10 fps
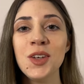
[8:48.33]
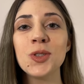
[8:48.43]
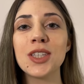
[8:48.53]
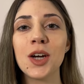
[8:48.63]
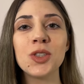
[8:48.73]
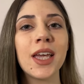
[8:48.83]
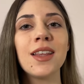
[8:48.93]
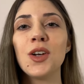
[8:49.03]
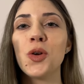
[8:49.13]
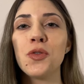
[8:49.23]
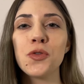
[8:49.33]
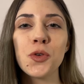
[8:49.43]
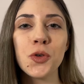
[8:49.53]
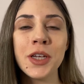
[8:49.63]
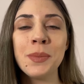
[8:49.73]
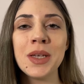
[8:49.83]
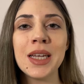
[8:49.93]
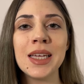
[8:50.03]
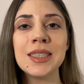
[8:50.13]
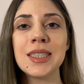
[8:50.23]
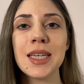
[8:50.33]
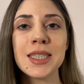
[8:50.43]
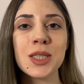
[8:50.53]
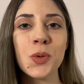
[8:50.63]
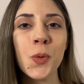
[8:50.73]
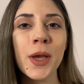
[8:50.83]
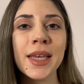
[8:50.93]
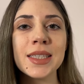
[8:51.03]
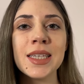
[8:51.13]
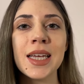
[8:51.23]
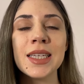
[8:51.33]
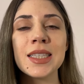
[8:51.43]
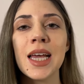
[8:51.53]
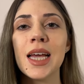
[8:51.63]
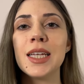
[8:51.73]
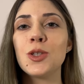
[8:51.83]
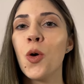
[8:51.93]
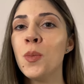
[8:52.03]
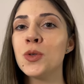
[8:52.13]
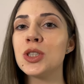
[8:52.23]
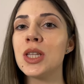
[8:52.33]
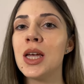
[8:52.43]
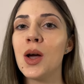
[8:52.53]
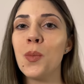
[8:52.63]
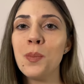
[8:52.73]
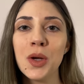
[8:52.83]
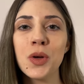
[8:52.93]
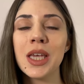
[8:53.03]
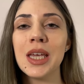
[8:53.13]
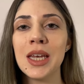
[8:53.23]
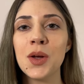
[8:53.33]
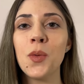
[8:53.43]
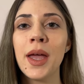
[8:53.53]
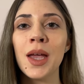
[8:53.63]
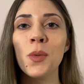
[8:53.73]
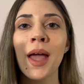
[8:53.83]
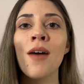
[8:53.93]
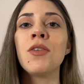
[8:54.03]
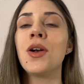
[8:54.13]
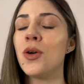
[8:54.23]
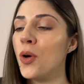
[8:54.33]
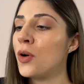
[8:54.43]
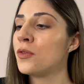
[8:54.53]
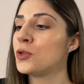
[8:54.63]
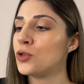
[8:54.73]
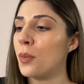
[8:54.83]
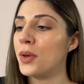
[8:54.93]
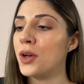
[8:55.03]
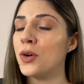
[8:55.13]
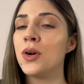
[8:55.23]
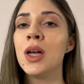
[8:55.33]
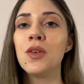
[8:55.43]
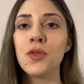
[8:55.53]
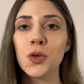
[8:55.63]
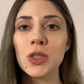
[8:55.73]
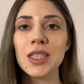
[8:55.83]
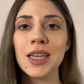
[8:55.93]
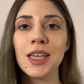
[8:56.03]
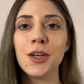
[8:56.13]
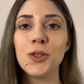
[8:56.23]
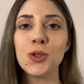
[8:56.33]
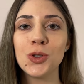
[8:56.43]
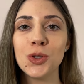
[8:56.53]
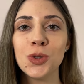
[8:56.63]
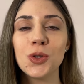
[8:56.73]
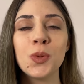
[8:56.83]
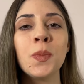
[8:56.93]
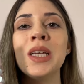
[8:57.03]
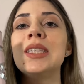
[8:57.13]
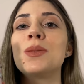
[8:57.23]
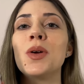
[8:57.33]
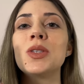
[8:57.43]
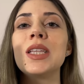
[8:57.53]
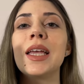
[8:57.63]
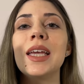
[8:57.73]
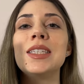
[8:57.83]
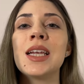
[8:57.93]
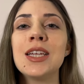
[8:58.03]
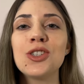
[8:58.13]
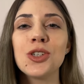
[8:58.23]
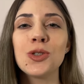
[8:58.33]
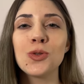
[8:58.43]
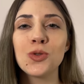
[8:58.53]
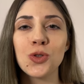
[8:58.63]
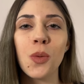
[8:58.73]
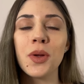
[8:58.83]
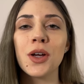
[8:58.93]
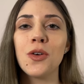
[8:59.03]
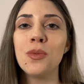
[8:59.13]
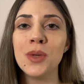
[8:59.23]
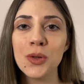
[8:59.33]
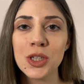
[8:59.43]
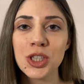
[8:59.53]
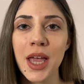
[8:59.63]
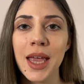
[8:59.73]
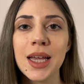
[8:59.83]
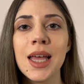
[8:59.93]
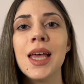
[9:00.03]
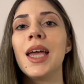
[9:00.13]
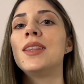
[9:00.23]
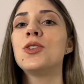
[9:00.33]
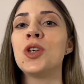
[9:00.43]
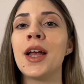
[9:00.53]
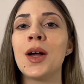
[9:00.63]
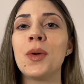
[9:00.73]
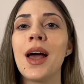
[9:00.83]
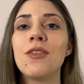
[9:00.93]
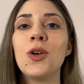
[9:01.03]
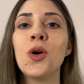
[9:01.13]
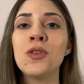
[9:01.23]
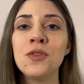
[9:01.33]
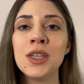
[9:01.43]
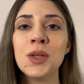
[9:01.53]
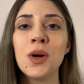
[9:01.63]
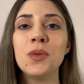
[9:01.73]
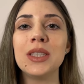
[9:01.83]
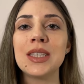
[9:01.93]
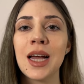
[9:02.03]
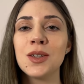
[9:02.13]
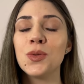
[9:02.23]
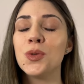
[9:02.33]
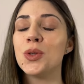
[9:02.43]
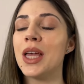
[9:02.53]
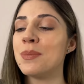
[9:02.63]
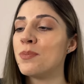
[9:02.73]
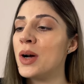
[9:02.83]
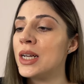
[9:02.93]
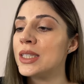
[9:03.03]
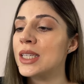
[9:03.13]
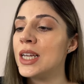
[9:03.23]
you start to get a lot of creaminess, sweetness. It's almost milky in a way. We have a lot of tropical fruits in here too. To me, it smells like a delicious tropical milkshake. In the dry down, we have a lot of vanilla with sandalwood and musk.